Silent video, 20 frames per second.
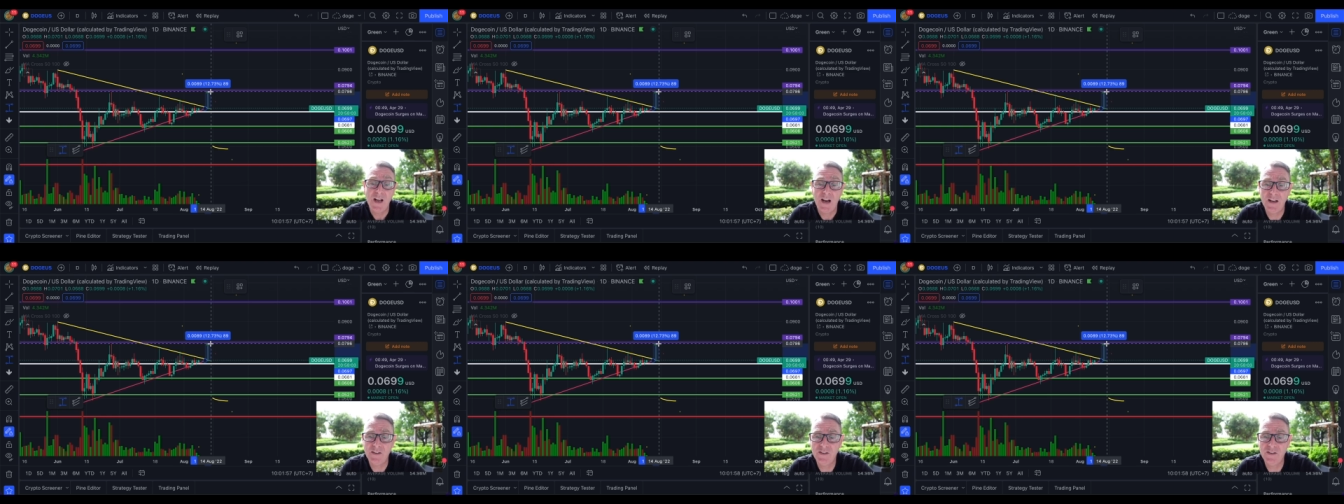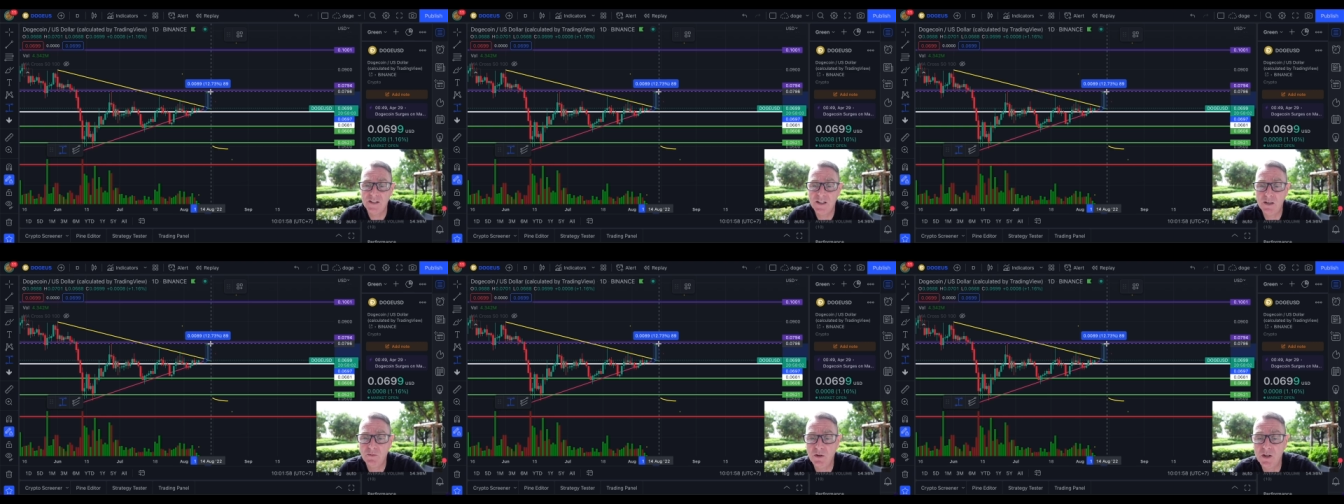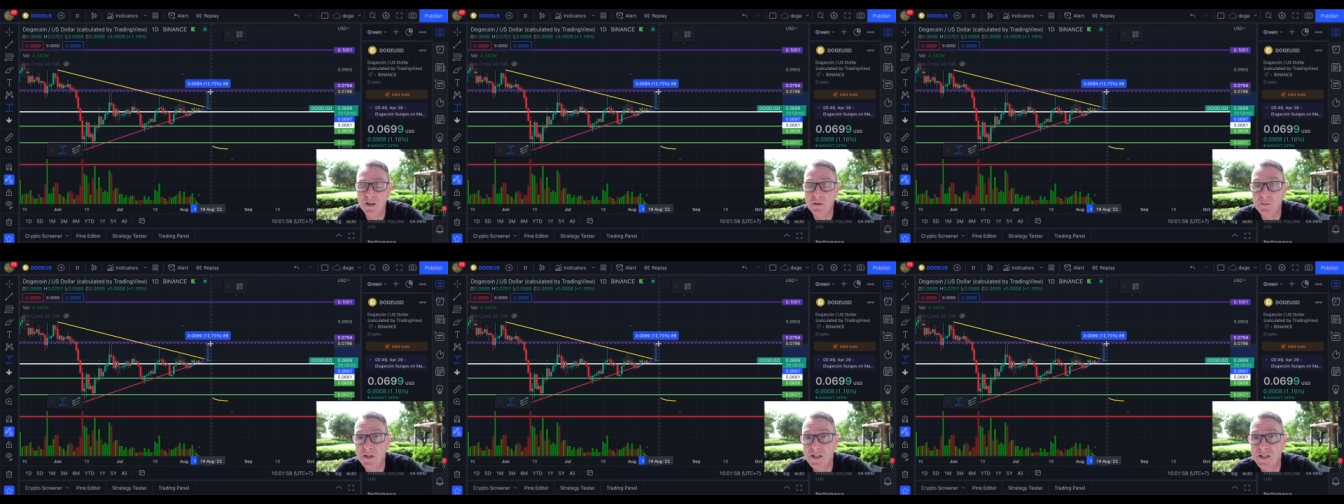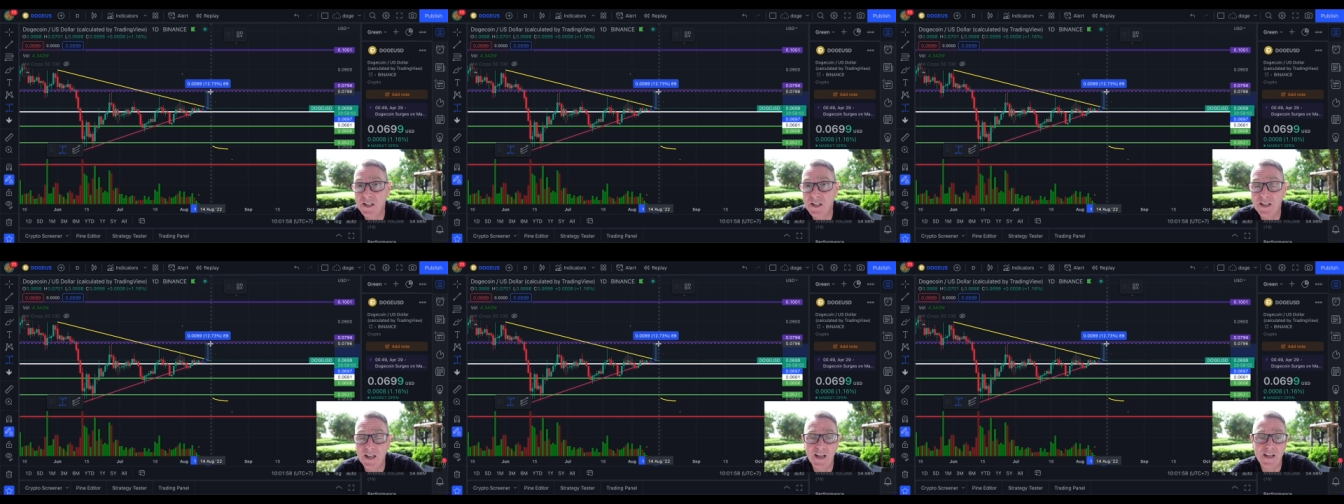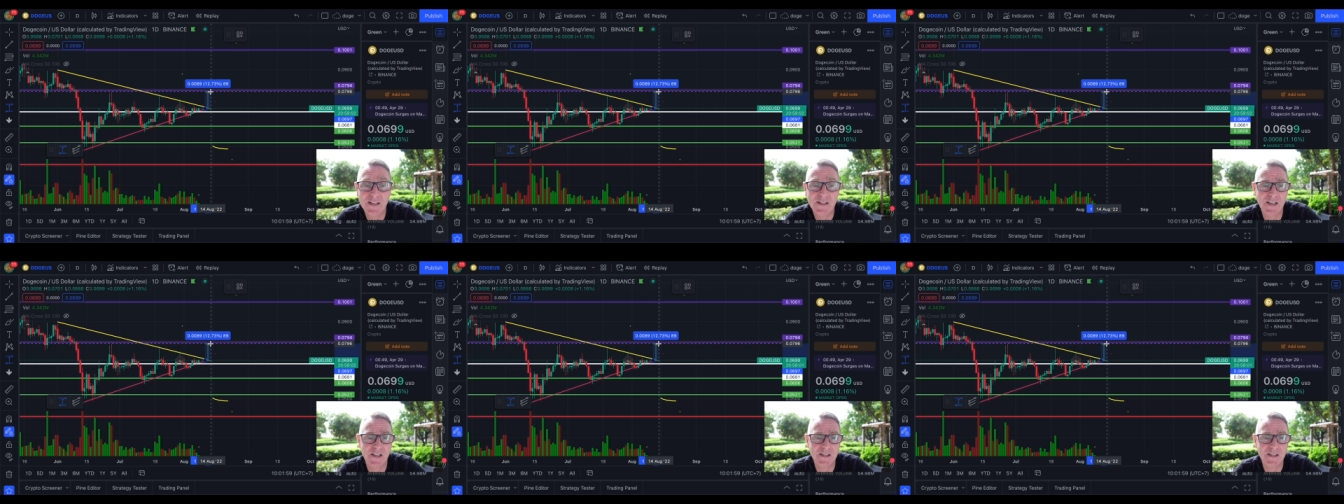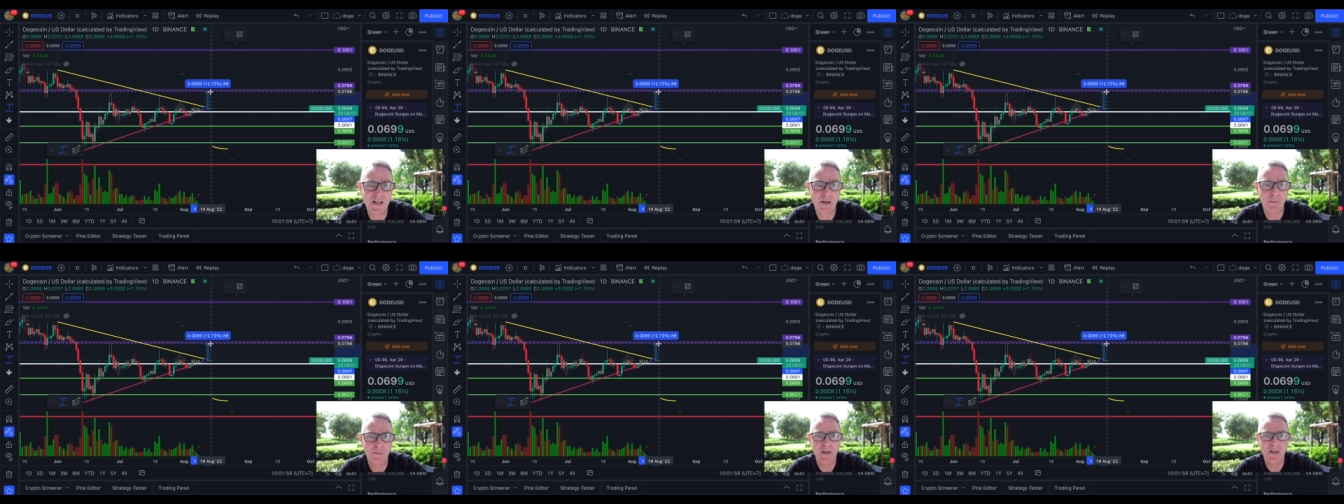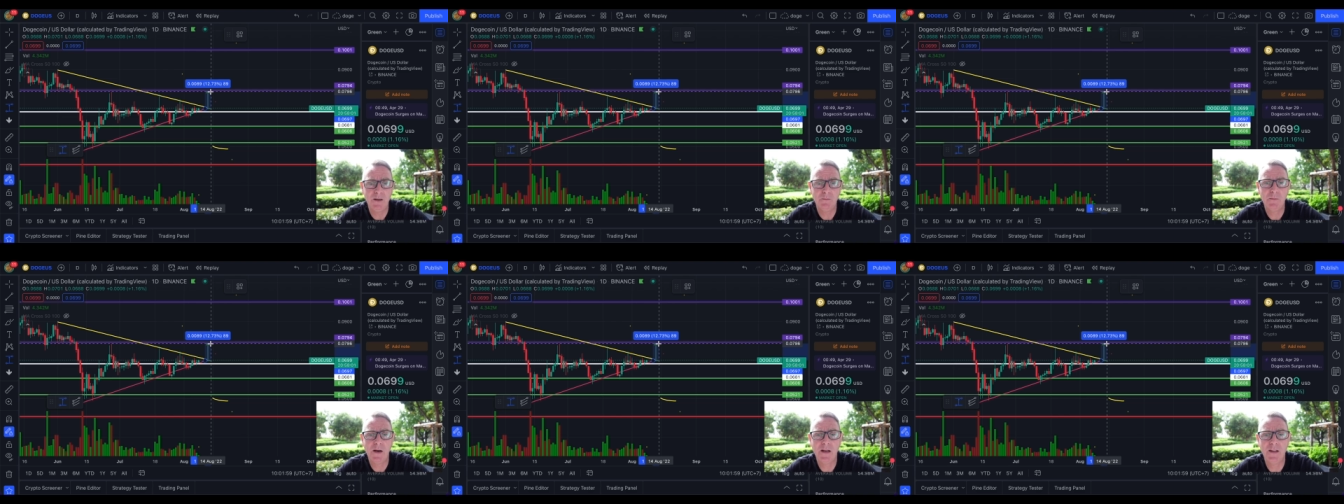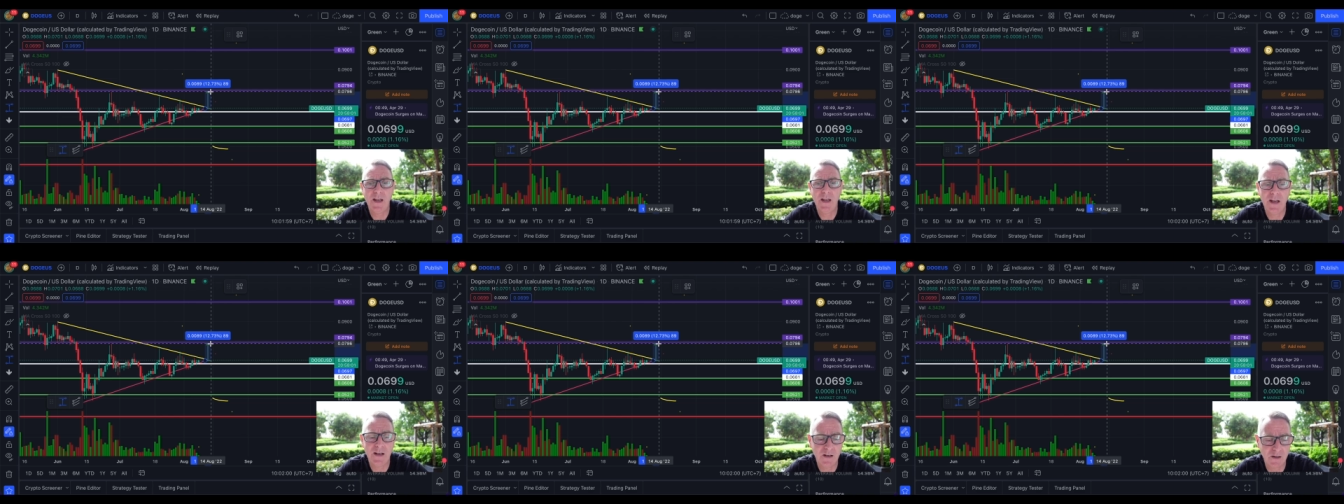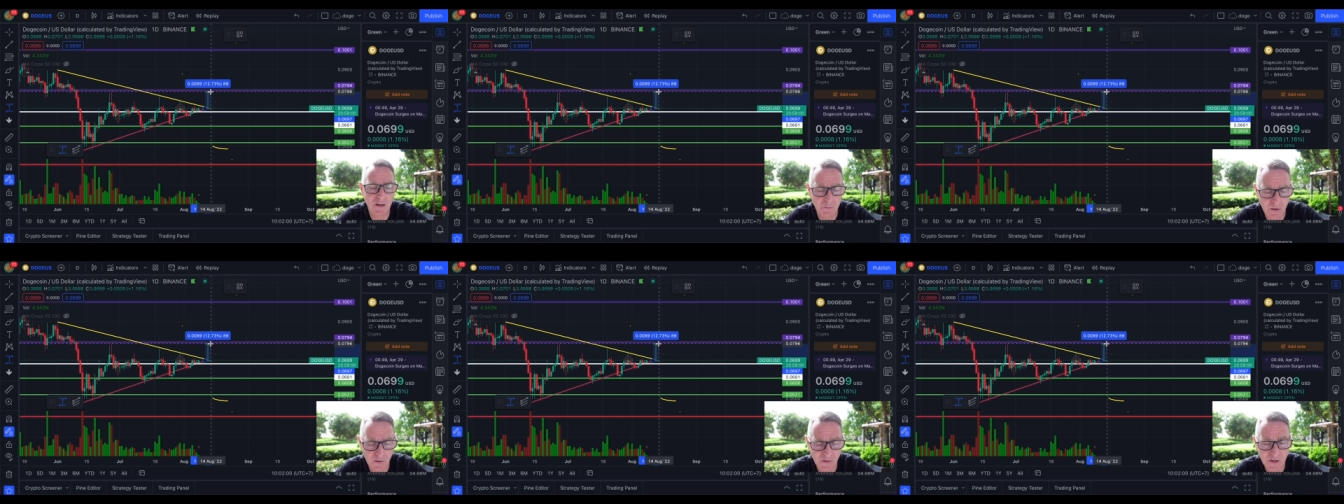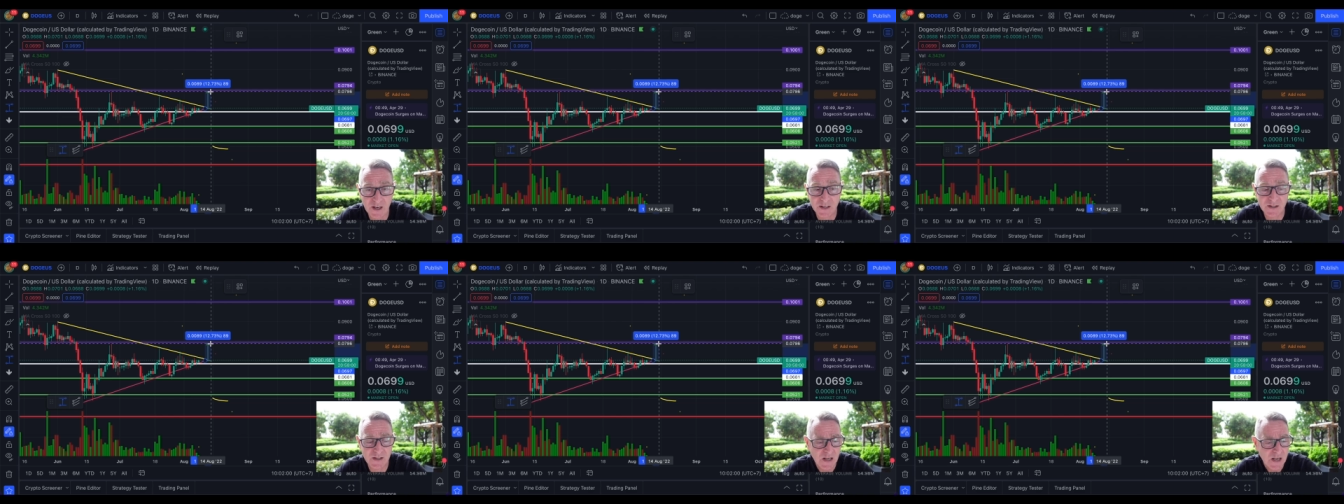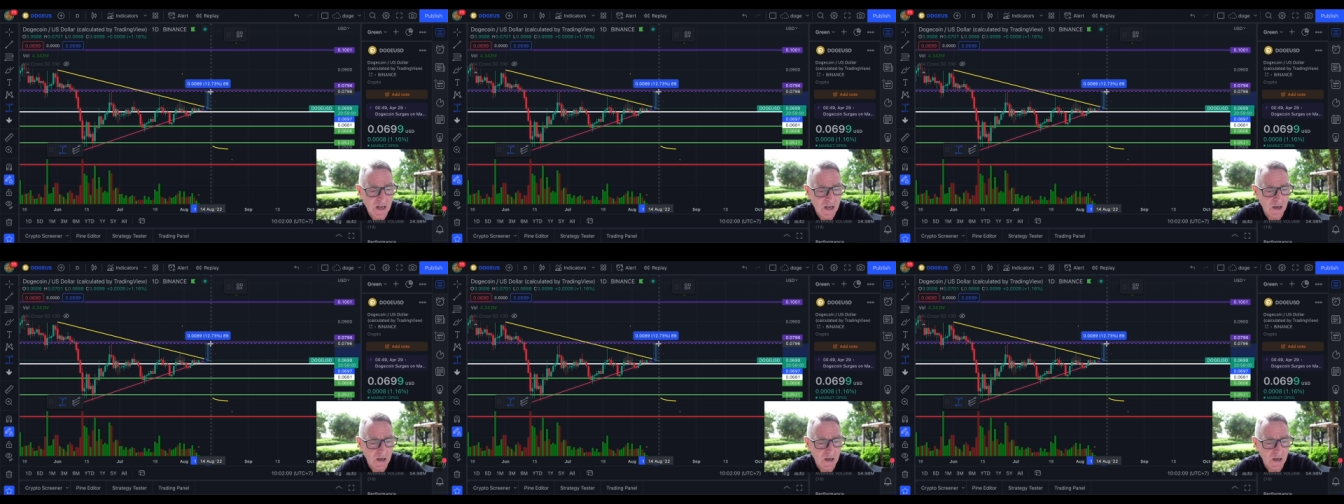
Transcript: I think that we could be seeing 8 cents coming in by the end of the month, guys.